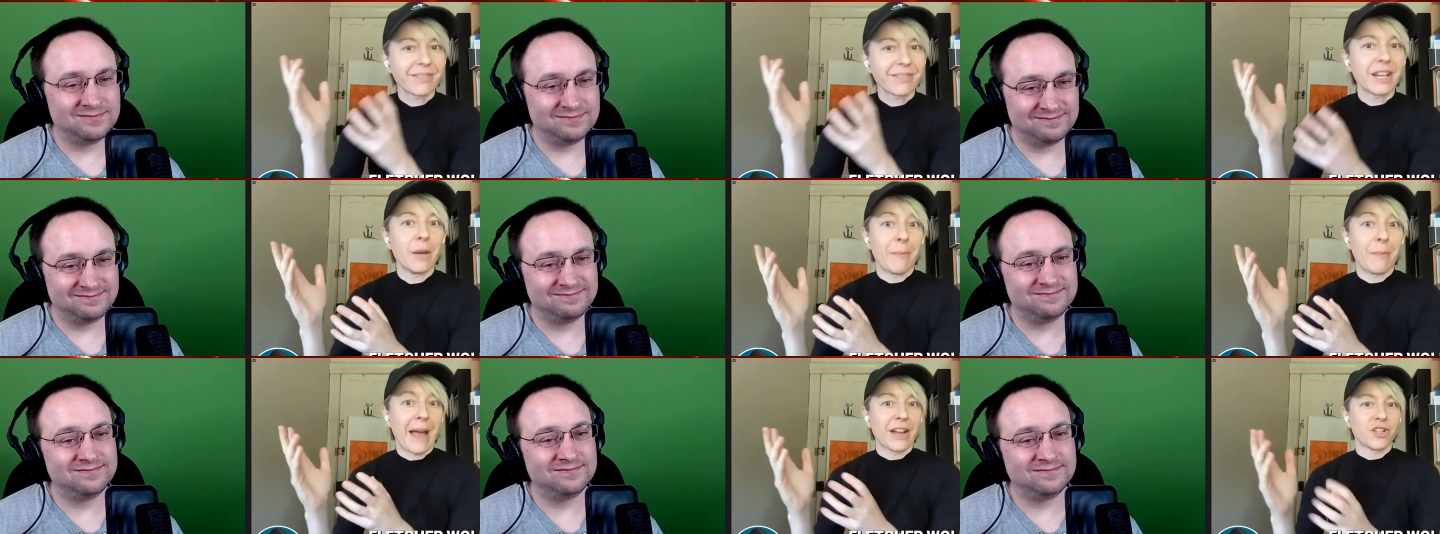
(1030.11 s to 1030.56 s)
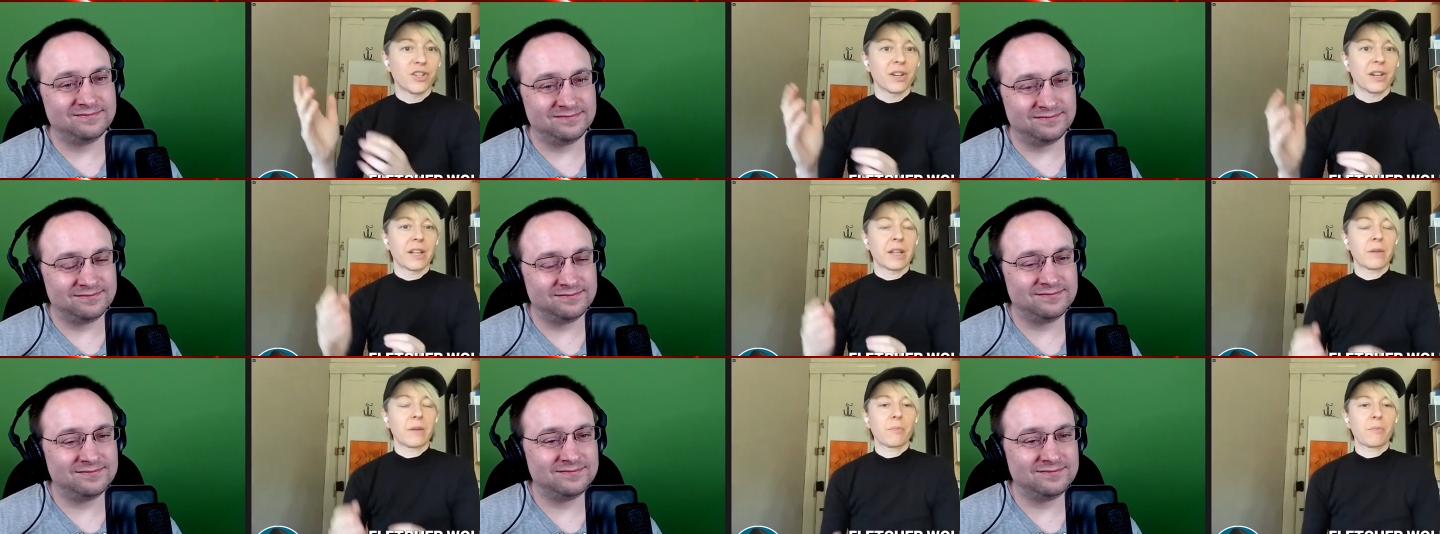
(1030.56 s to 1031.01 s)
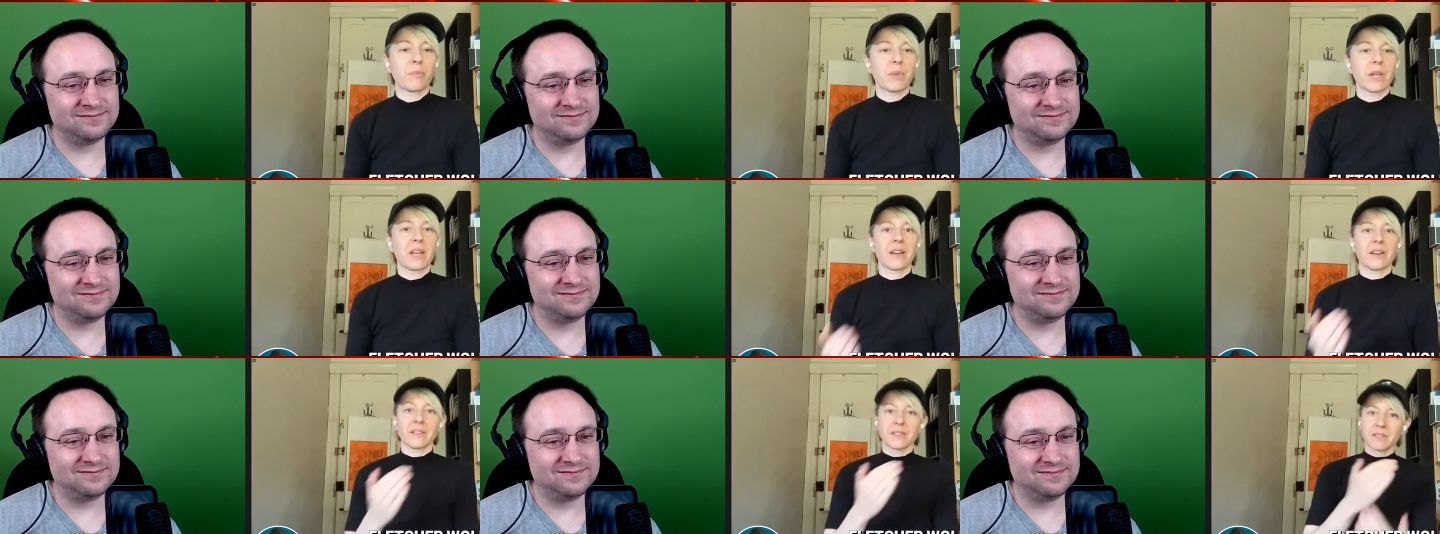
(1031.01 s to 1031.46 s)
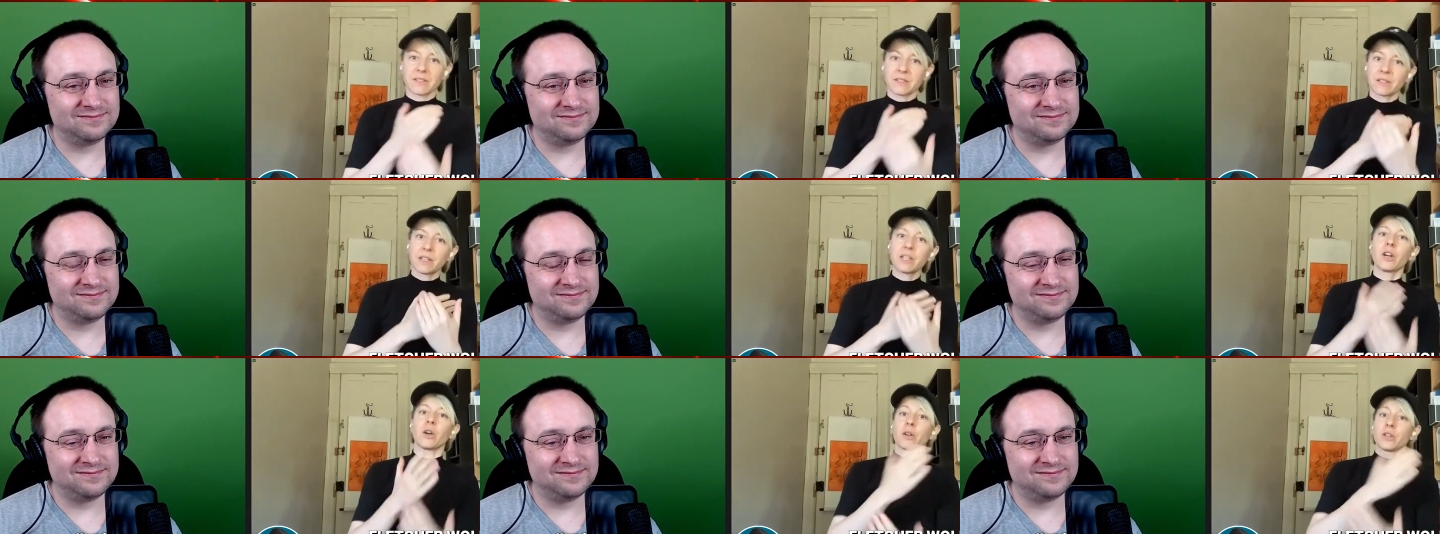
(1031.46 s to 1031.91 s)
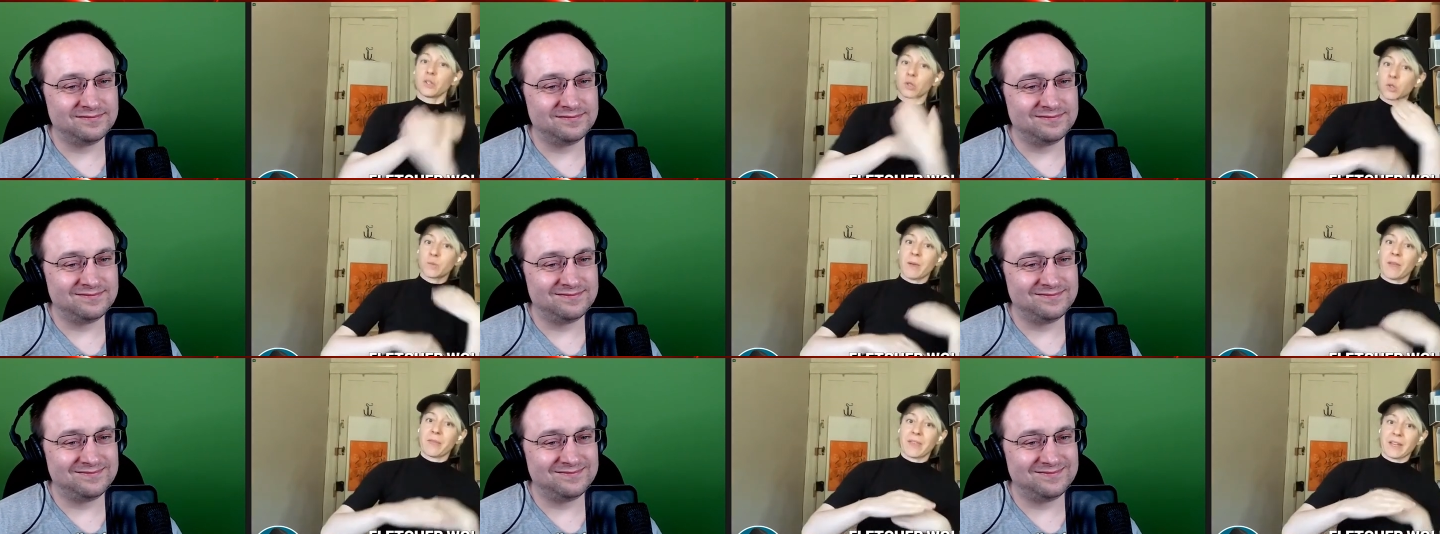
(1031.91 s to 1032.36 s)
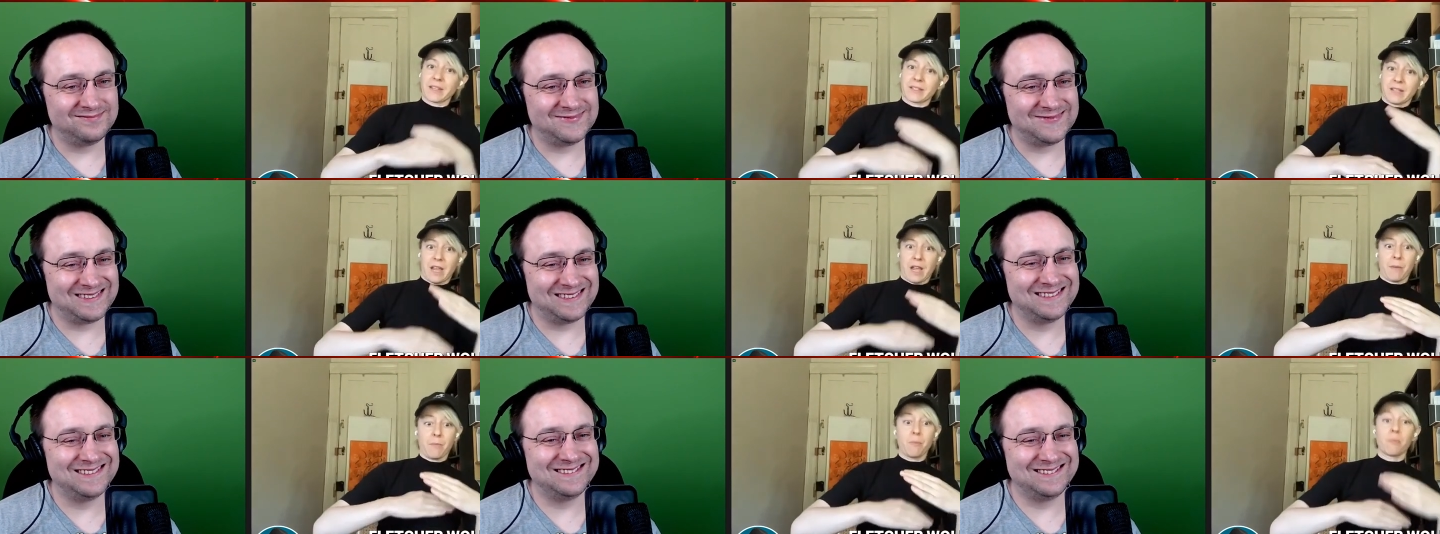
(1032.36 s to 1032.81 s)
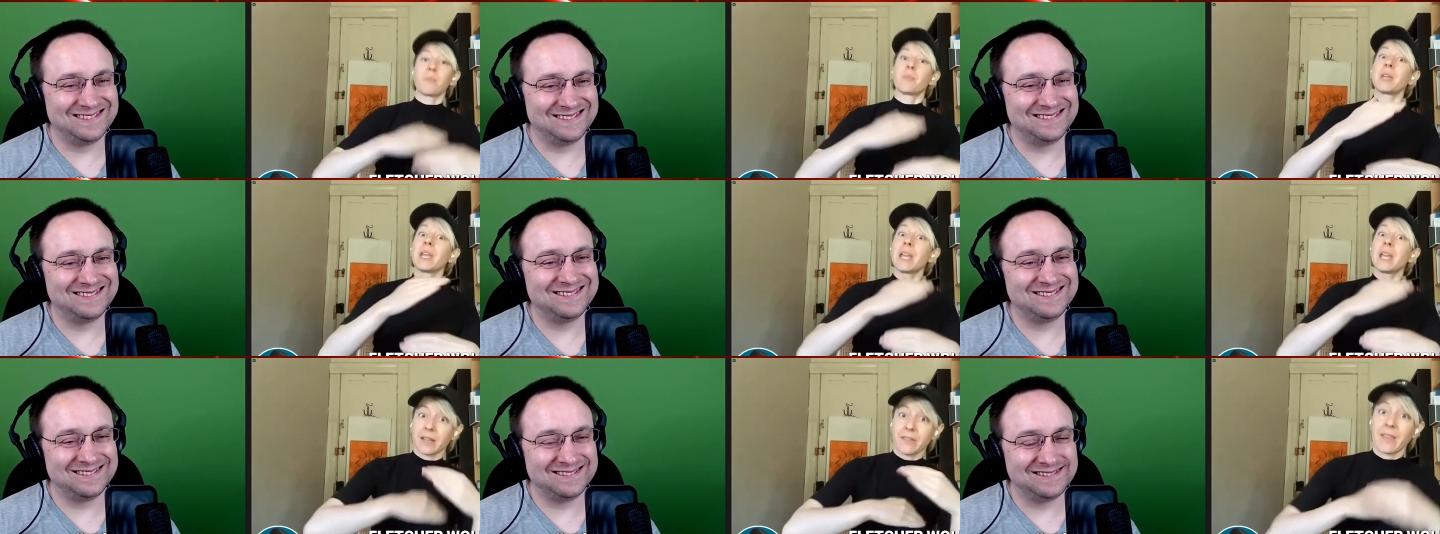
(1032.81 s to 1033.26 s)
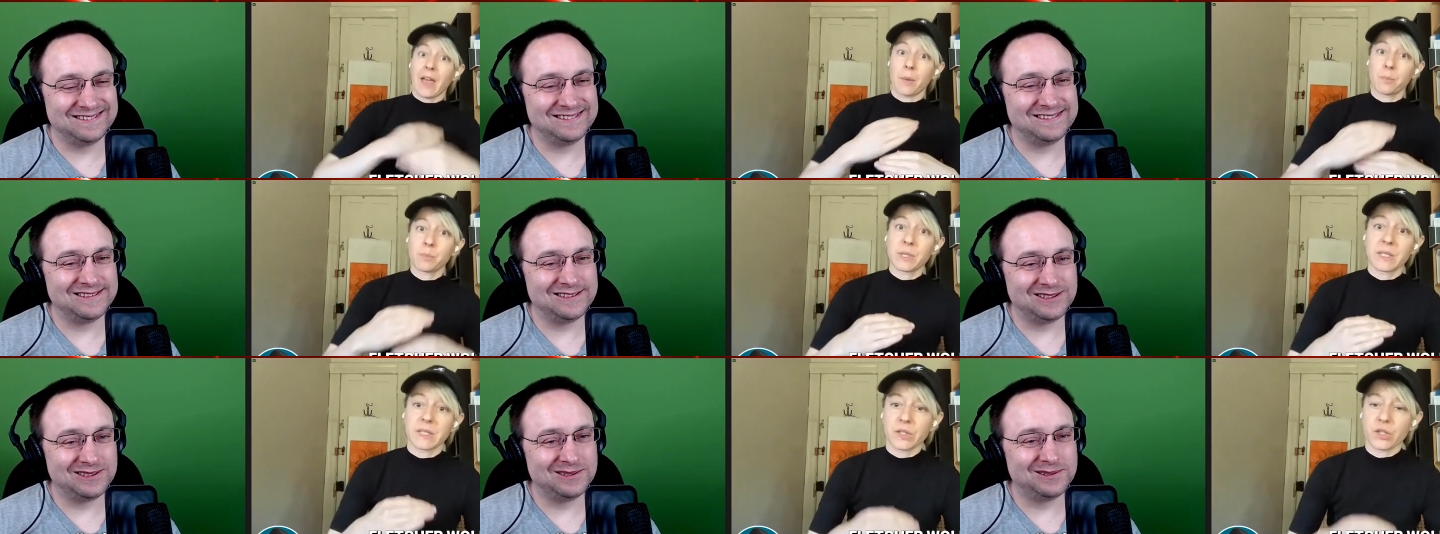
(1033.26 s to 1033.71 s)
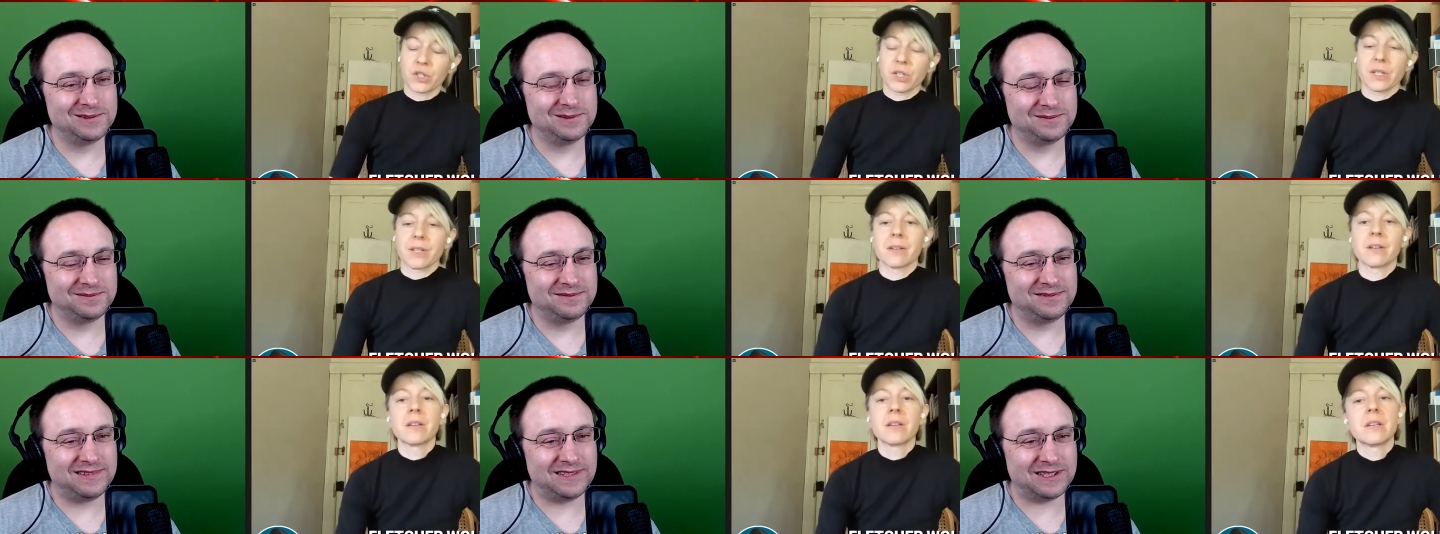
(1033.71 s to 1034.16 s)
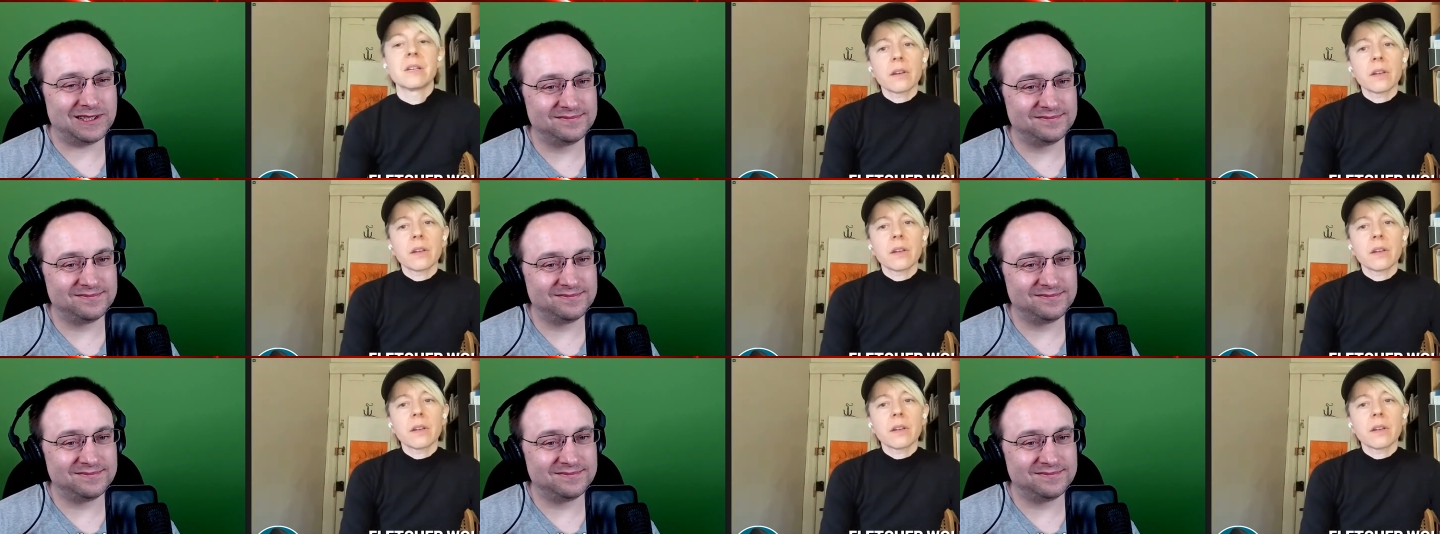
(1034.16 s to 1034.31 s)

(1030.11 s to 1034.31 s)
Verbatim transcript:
Speaker 1: imagine it because you know because you spent that time being in that position